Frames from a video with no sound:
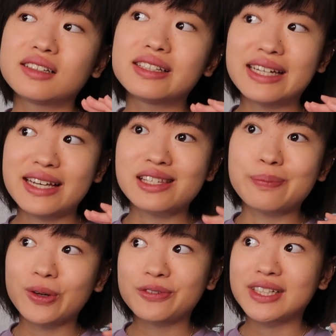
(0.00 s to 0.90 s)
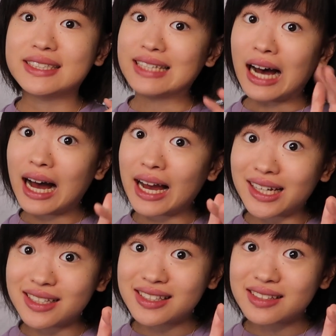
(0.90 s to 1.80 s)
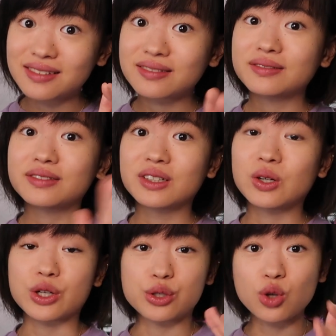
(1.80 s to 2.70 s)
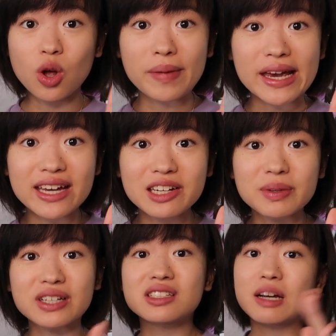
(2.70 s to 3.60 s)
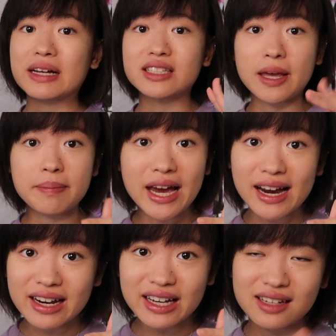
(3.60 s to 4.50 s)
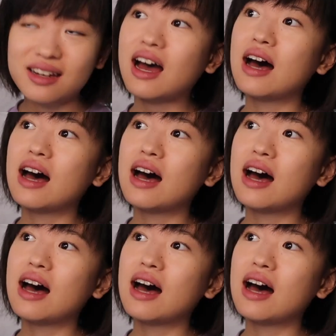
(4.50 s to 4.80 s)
Lydia's boyfriend dies, or her soulmate, because they're about to get married.